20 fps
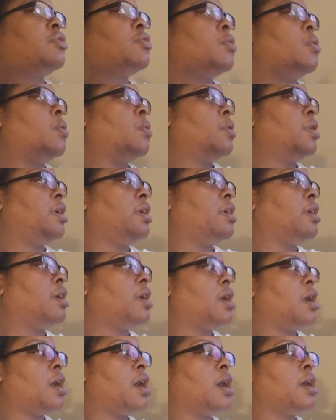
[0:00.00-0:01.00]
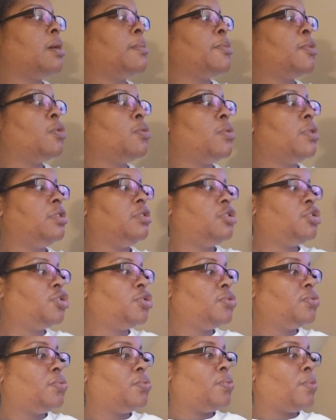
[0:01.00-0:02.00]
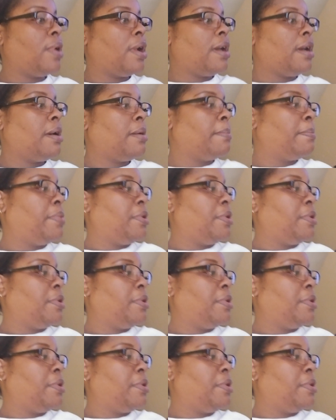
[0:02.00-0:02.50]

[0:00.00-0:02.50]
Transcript: quick i am going to wrap